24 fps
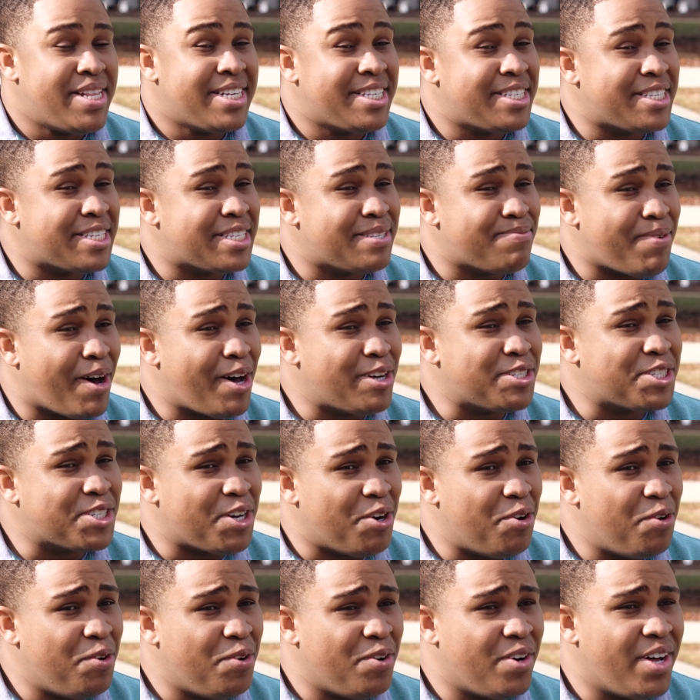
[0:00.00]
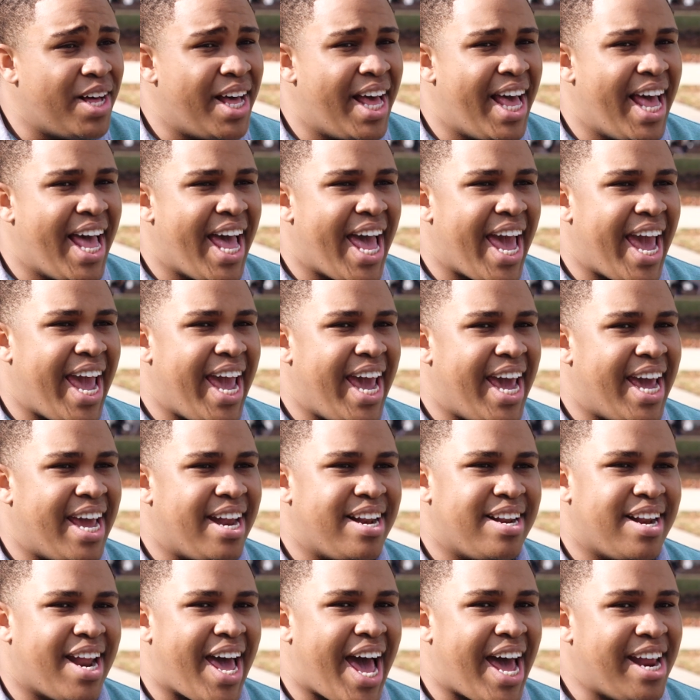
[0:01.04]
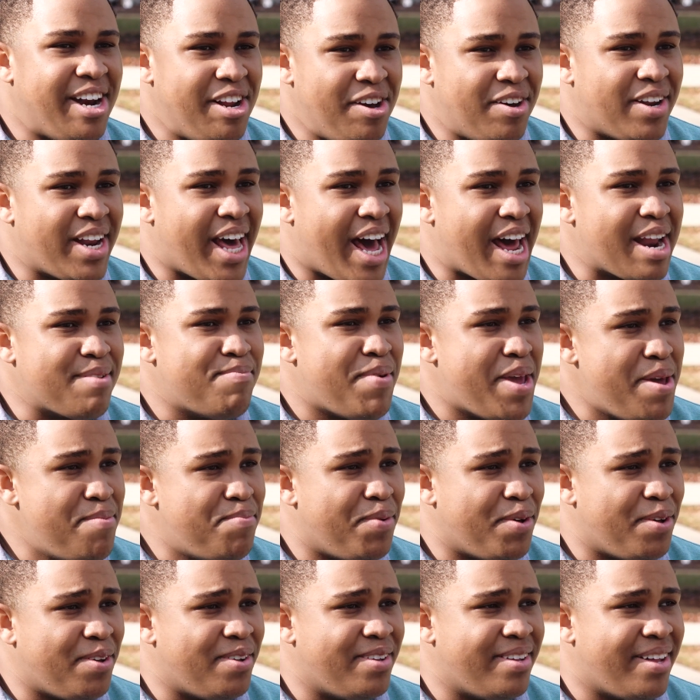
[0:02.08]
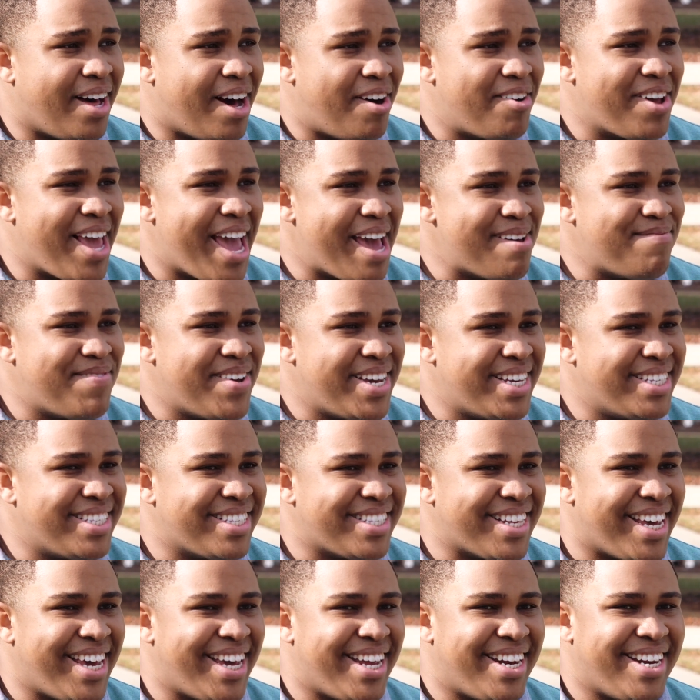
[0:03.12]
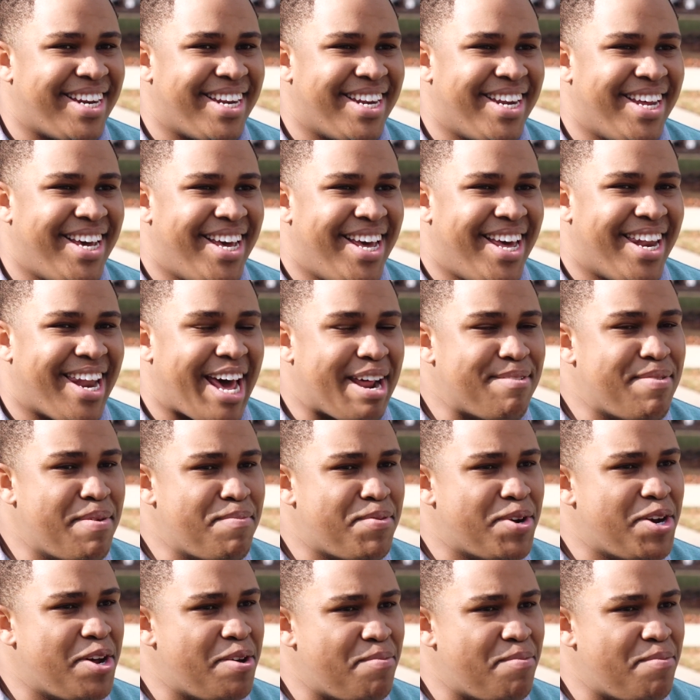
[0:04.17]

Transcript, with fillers: It is a small school, and I knew a lot of people on campus, and a lot of people